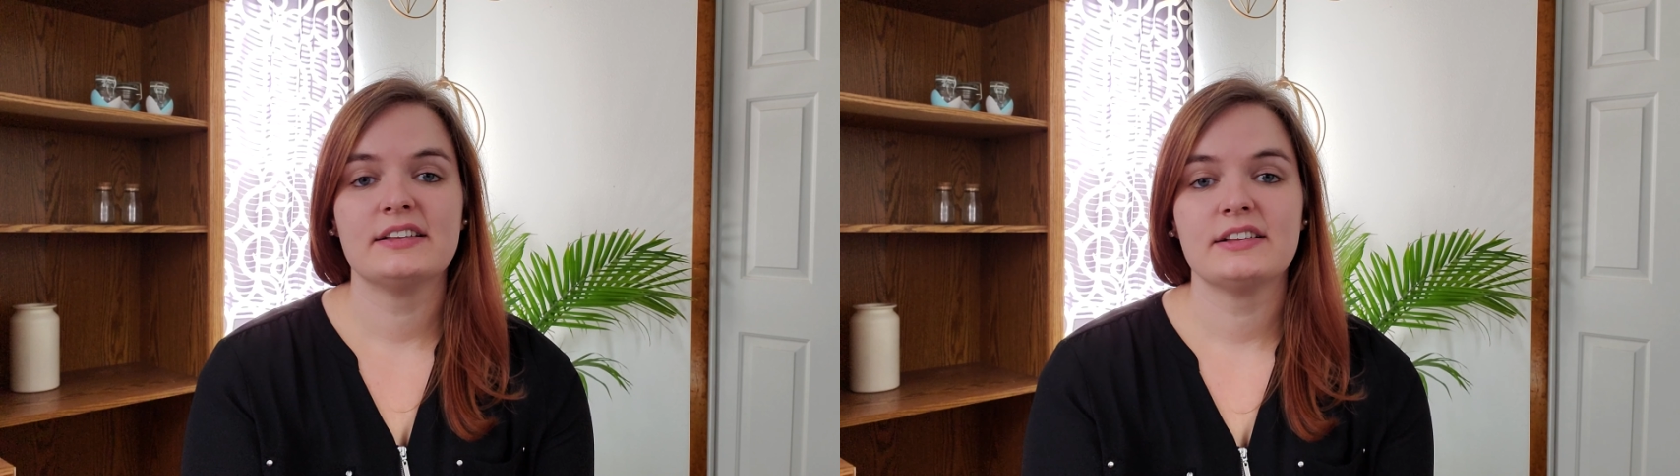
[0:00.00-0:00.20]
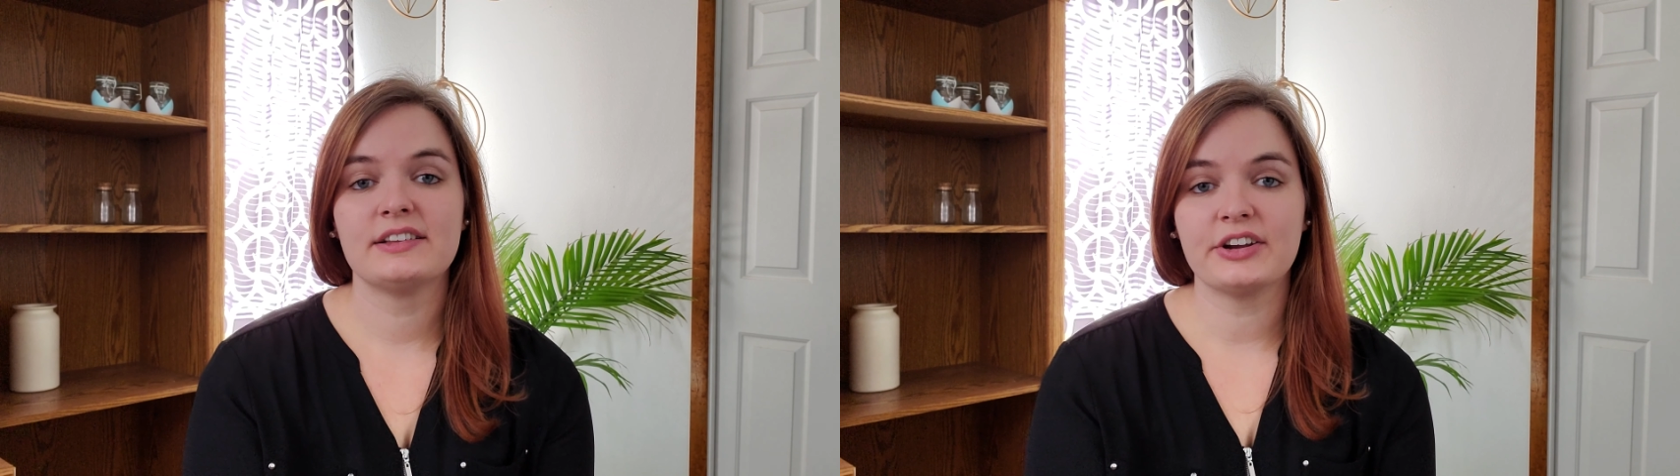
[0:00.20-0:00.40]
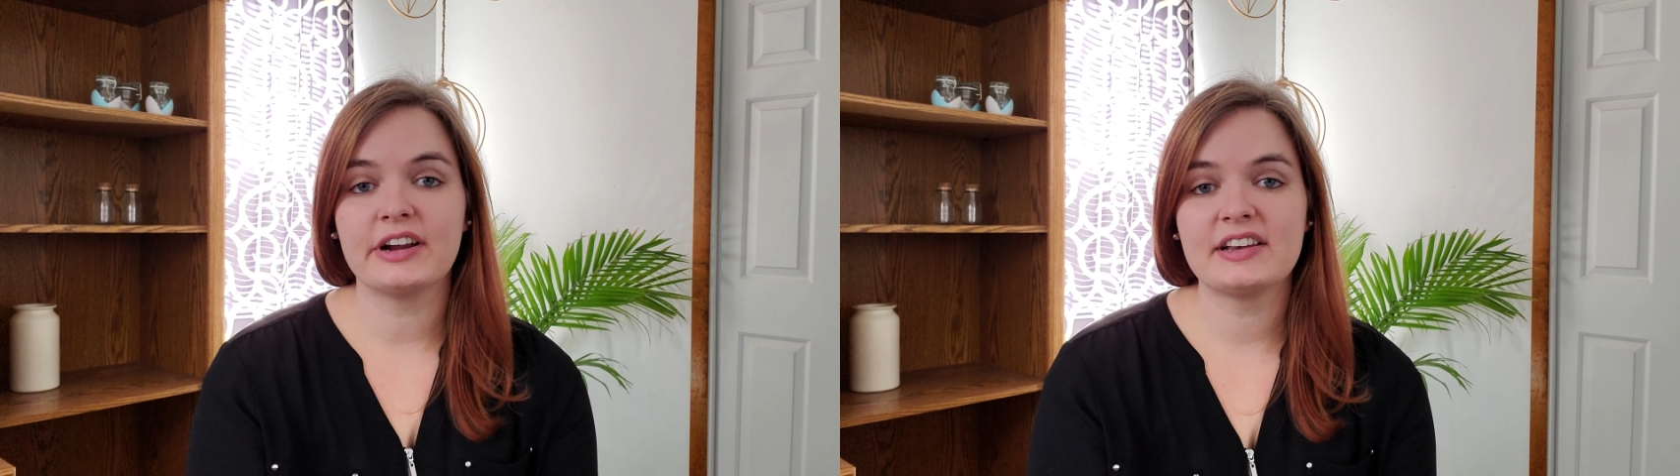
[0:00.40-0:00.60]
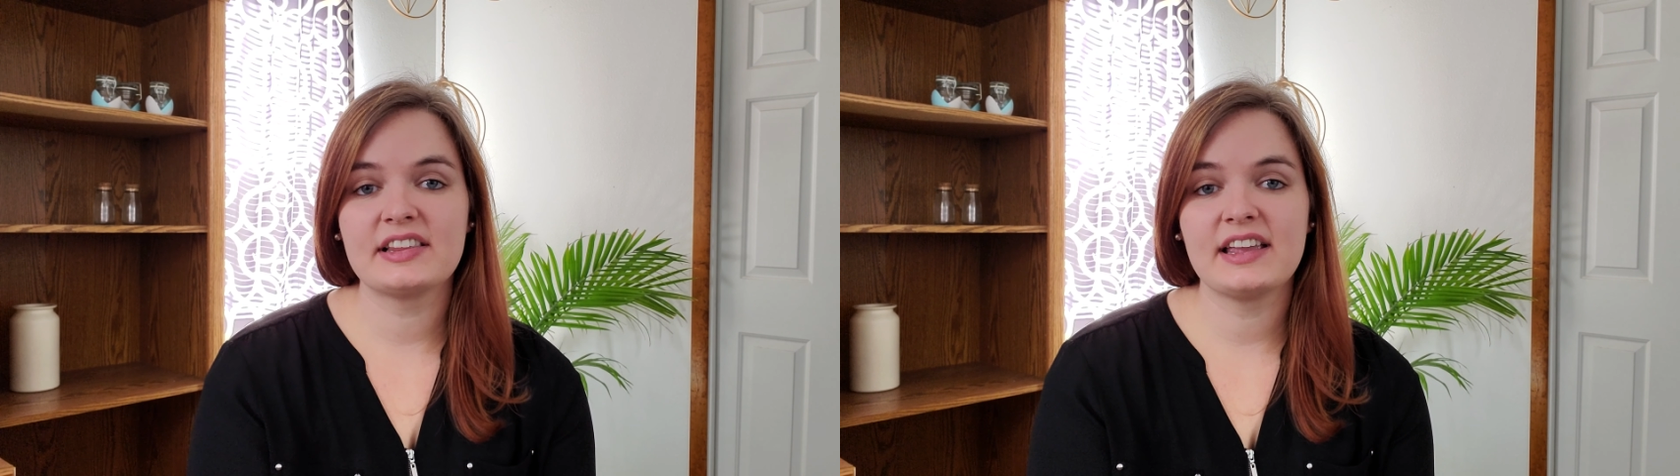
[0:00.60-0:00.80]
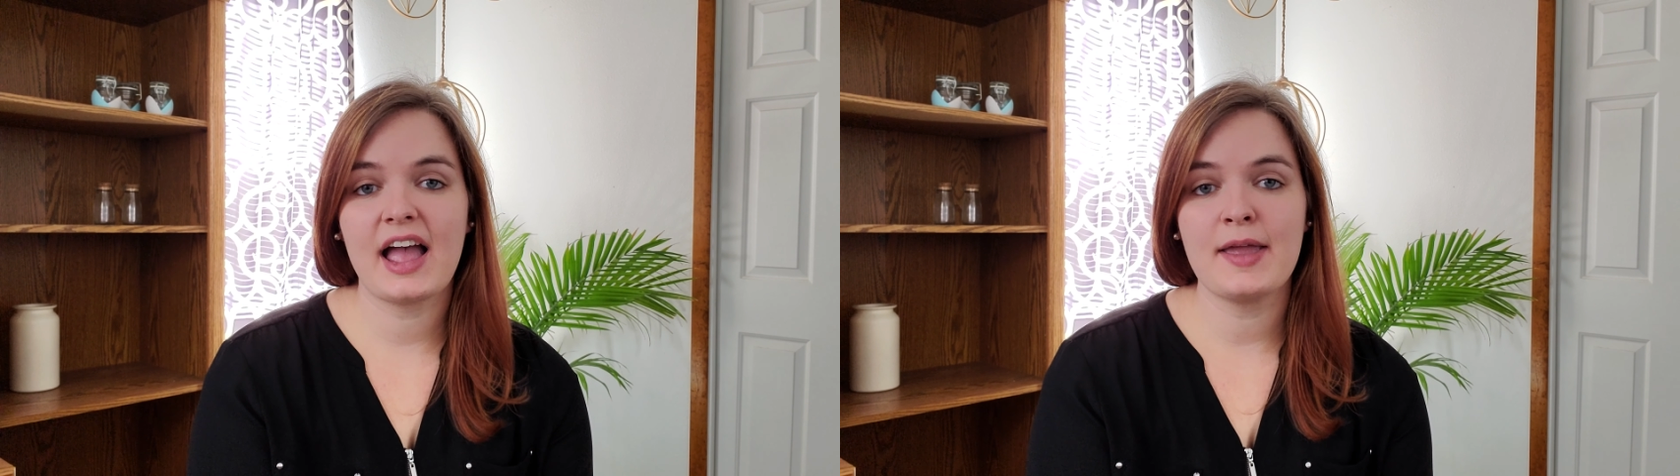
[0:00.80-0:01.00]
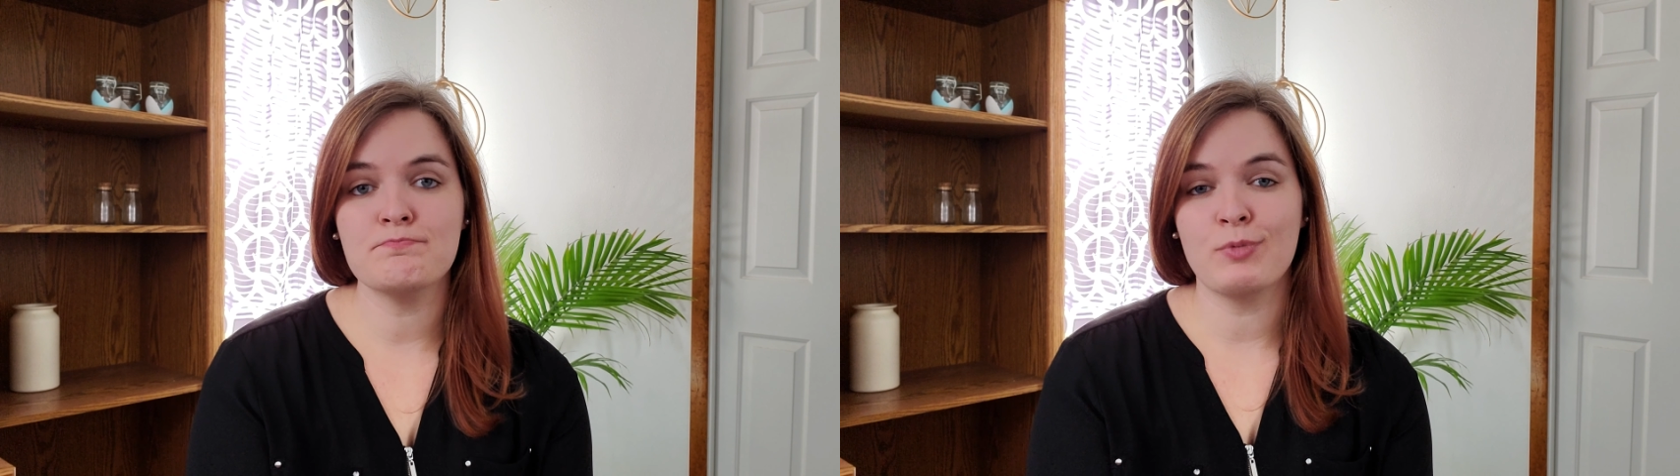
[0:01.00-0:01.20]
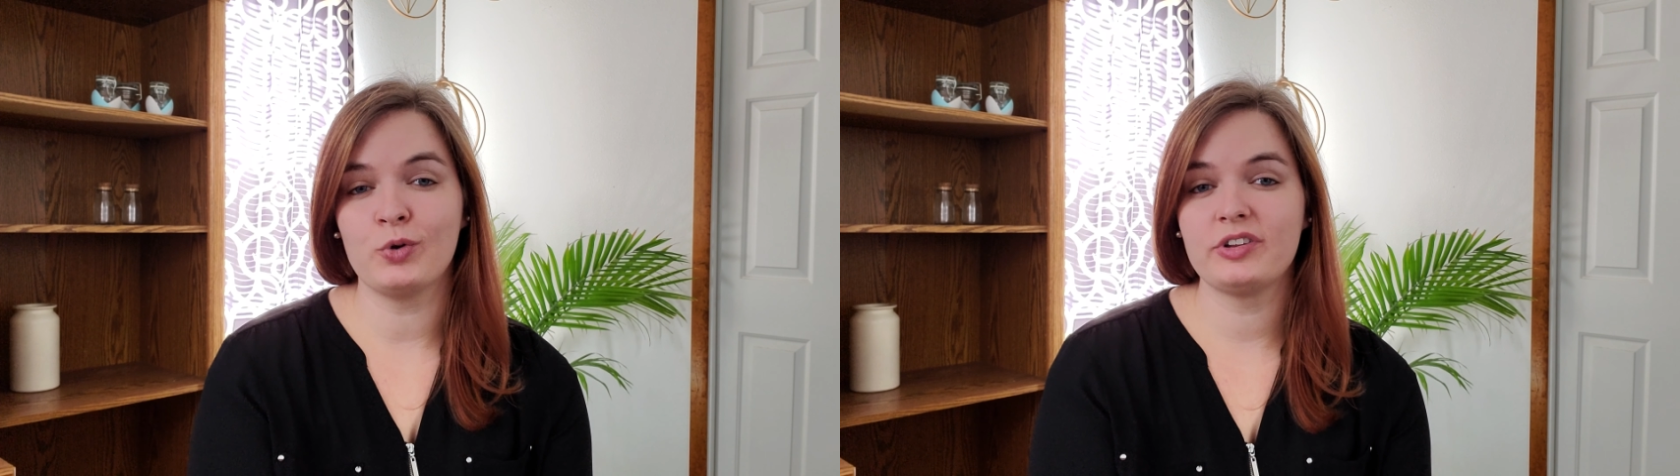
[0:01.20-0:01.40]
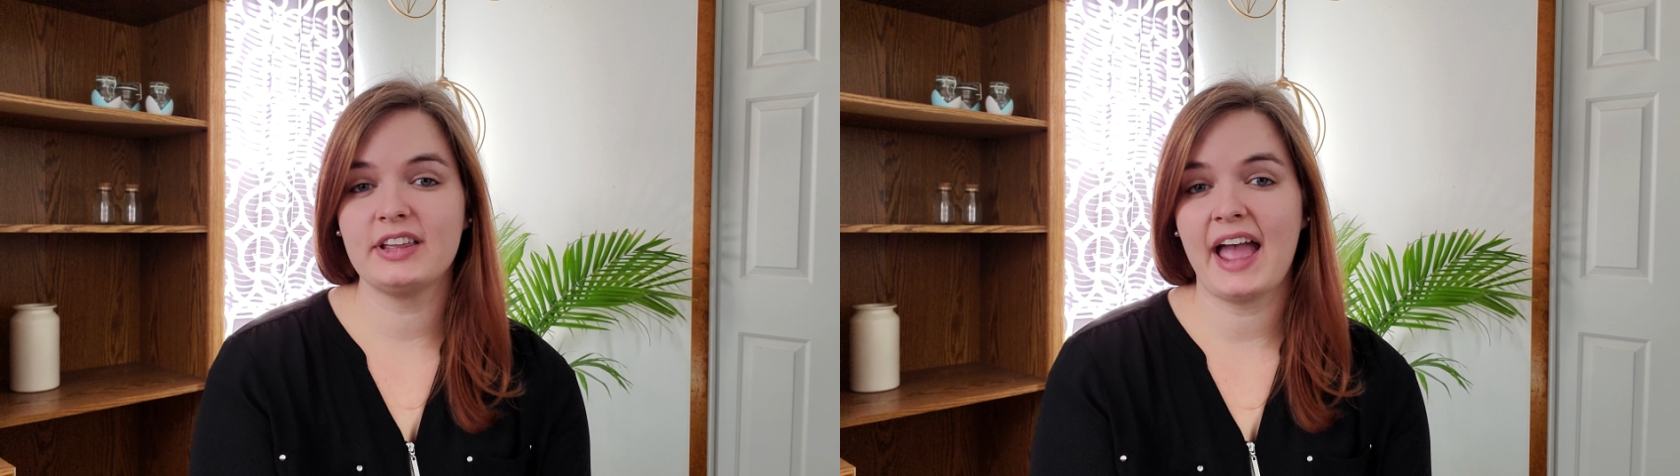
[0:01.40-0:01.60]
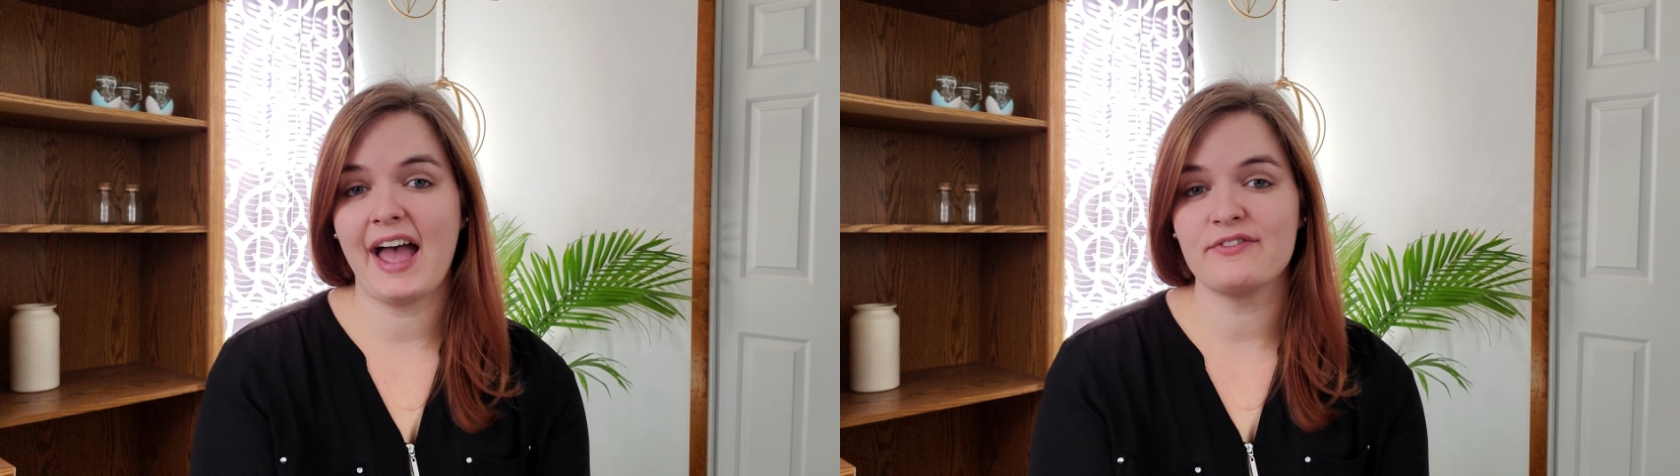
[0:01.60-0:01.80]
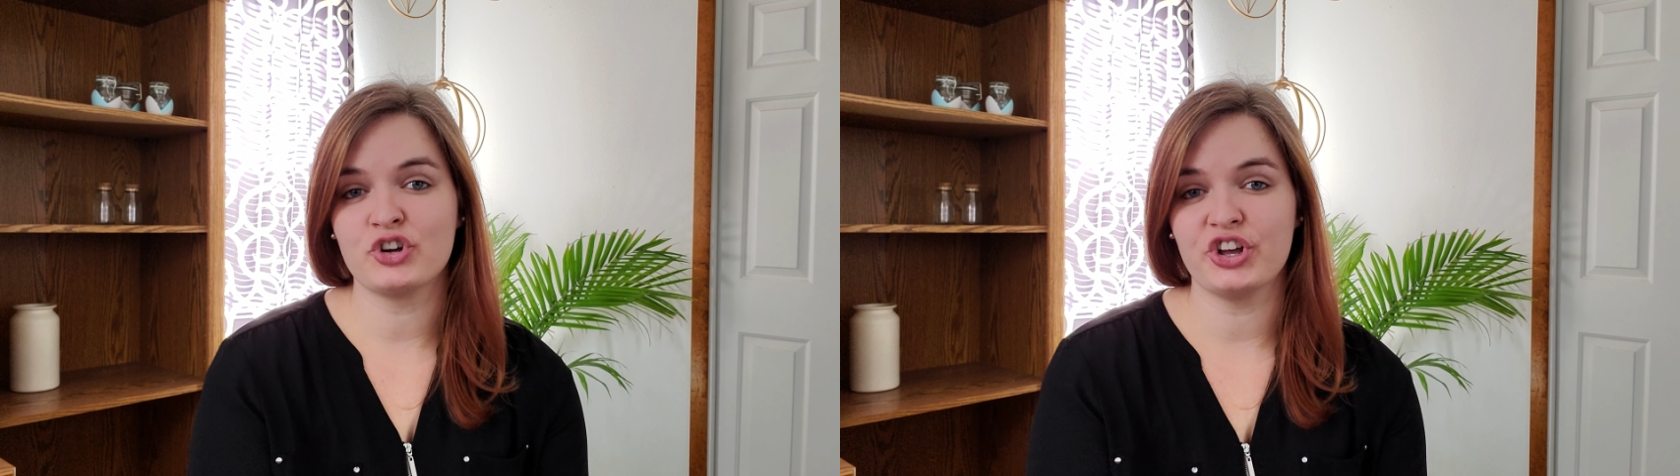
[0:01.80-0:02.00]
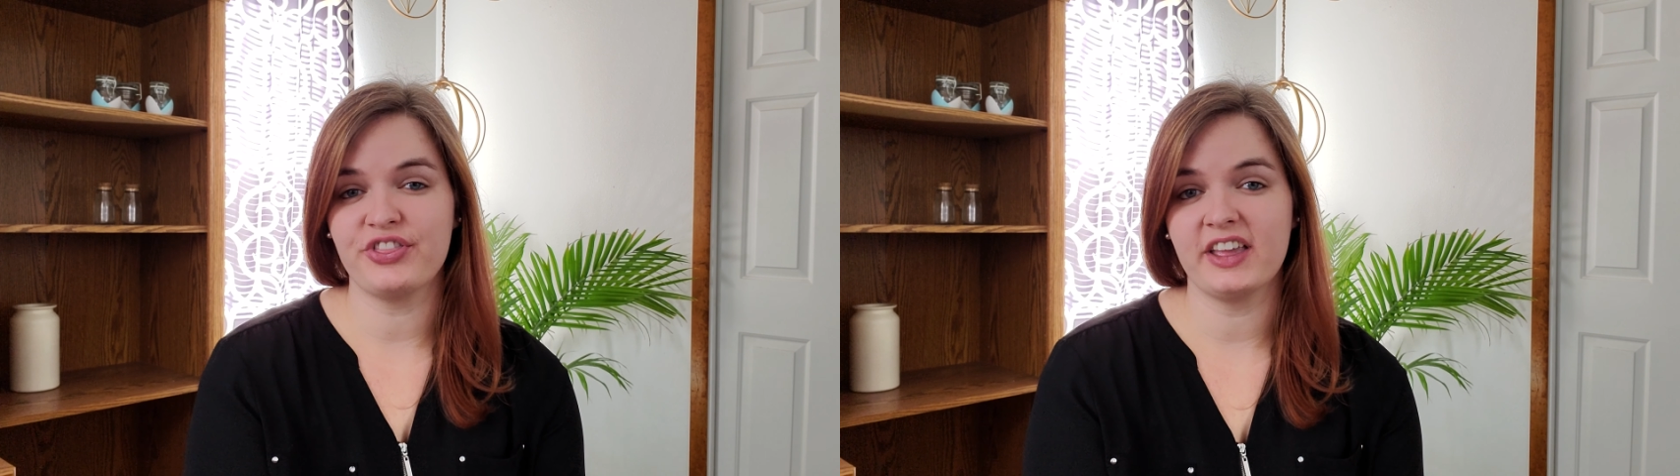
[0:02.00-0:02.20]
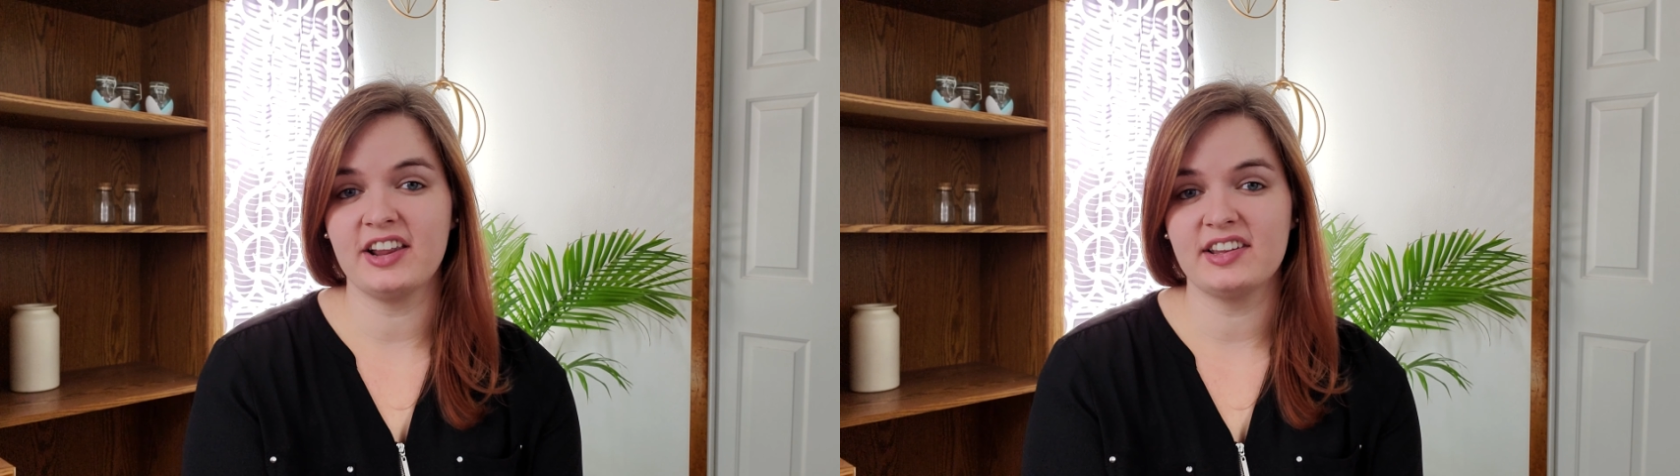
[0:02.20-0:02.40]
Seriously, I mostly have good things